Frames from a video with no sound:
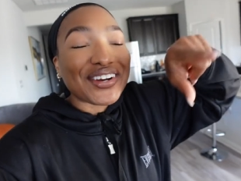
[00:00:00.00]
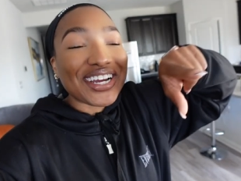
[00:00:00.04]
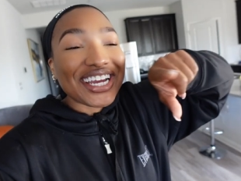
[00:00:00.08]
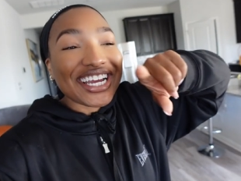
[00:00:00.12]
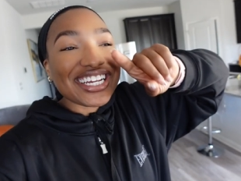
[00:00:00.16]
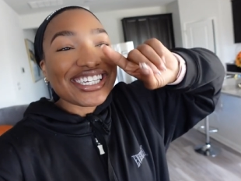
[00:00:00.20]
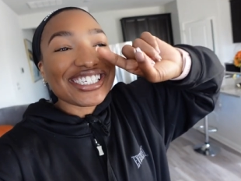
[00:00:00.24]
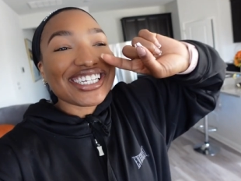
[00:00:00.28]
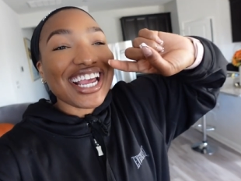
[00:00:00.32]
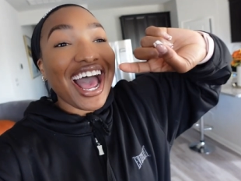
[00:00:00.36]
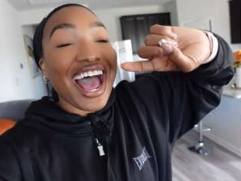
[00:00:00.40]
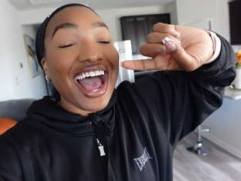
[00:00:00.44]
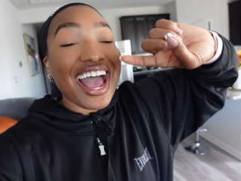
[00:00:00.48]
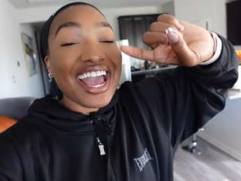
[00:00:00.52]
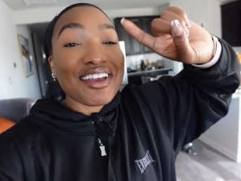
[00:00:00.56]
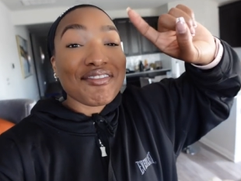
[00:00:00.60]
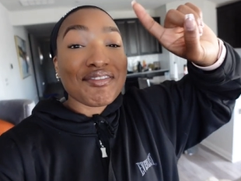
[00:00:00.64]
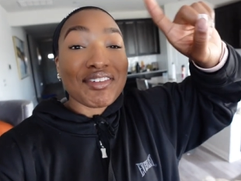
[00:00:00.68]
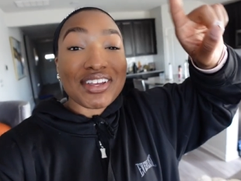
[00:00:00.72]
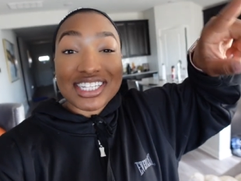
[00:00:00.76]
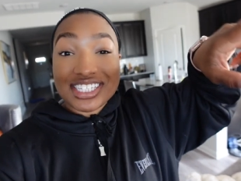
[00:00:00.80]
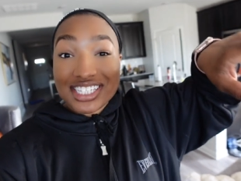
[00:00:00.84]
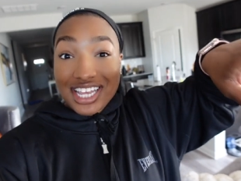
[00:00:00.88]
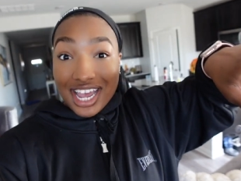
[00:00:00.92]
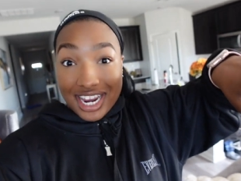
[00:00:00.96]
which I am
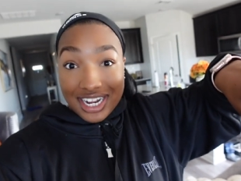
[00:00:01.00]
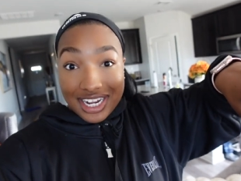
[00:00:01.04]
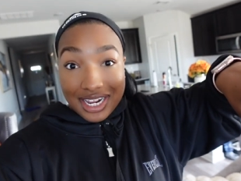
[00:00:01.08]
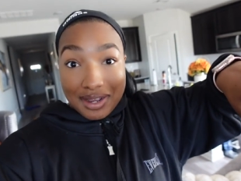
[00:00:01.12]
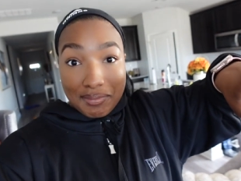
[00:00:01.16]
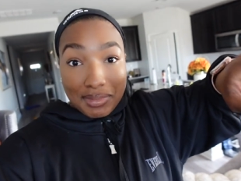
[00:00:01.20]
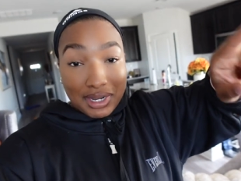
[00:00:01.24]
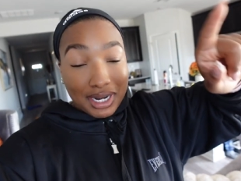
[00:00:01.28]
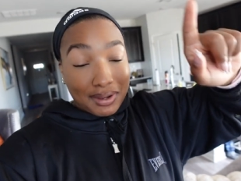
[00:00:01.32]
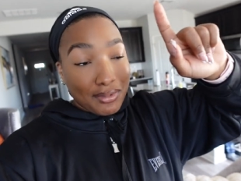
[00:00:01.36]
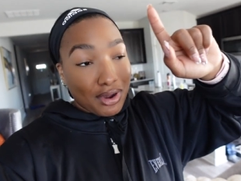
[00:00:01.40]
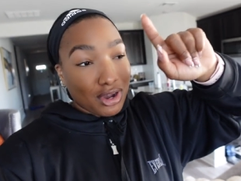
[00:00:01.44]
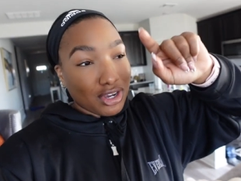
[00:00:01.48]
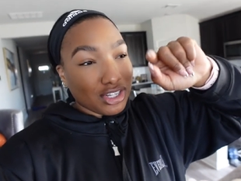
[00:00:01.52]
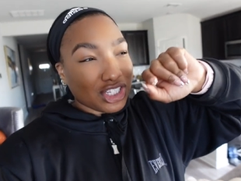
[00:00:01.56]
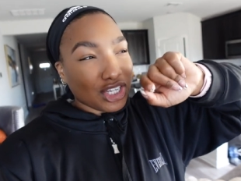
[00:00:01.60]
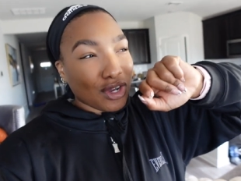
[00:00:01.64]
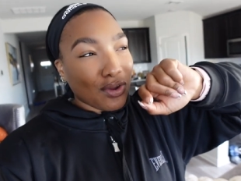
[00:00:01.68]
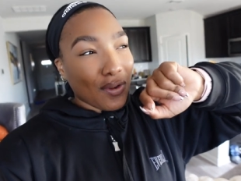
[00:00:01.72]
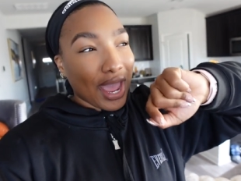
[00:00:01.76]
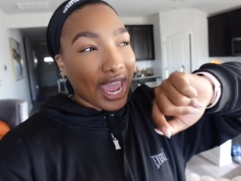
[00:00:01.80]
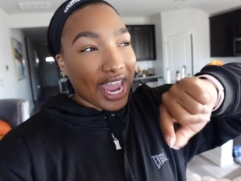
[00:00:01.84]
excited, but I'm also